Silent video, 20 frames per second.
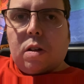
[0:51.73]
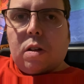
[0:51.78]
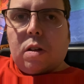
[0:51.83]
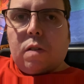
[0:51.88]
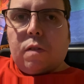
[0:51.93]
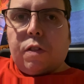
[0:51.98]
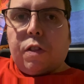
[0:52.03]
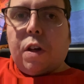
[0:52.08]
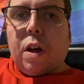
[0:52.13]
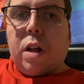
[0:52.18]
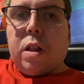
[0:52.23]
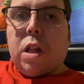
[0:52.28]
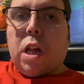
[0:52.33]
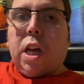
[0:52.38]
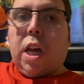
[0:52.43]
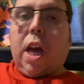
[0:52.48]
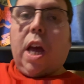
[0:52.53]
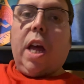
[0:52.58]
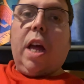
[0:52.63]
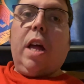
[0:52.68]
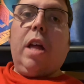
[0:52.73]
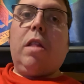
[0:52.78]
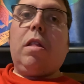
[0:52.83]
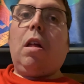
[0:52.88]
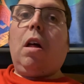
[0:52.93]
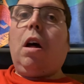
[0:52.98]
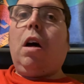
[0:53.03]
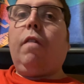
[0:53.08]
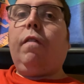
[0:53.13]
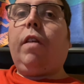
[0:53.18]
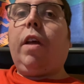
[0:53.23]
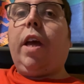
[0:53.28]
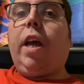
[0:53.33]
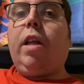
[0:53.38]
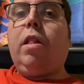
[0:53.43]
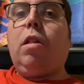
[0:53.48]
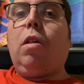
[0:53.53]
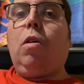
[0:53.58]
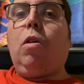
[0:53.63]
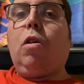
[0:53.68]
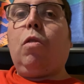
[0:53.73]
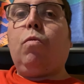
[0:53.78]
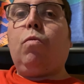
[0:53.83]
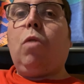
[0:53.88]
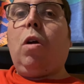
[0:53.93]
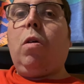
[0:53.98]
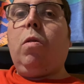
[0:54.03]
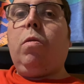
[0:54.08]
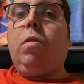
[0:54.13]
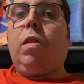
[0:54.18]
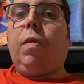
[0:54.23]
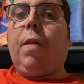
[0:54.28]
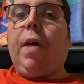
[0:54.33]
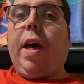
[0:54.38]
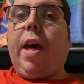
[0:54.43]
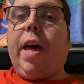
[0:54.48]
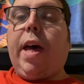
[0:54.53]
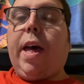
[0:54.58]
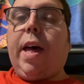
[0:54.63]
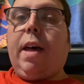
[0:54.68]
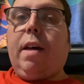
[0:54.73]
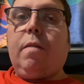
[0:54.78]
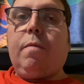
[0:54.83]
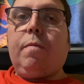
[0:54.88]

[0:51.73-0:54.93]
30 years after he took Rose there.